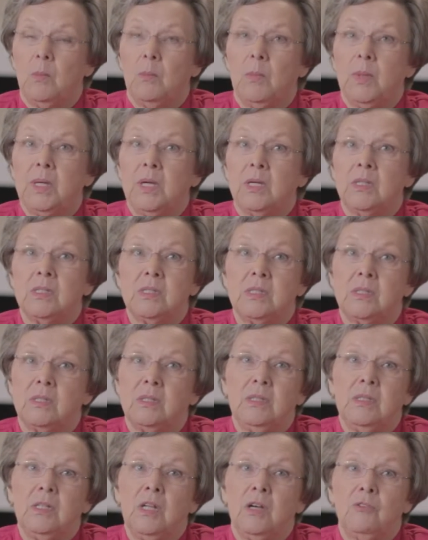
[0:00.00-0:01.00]
Because,
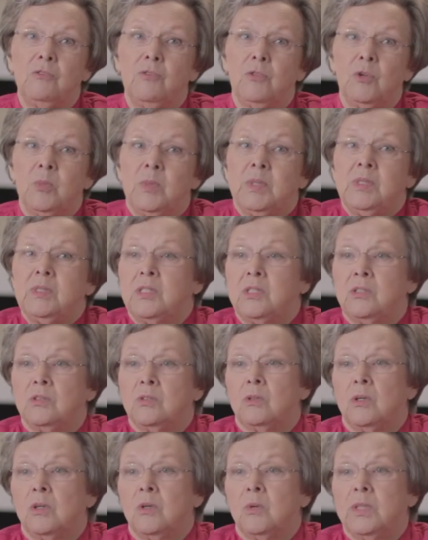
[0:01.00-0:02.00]
you know, Fort Mill's still
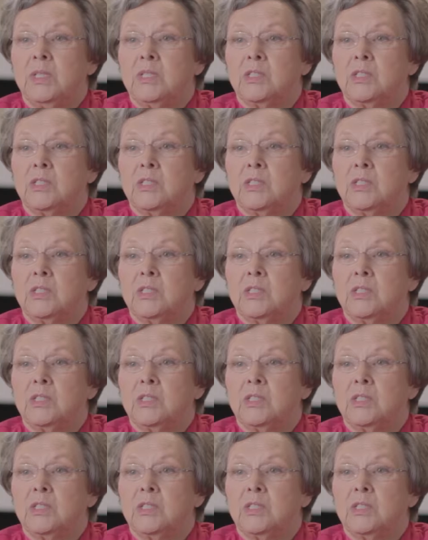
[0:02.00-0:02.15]
growing.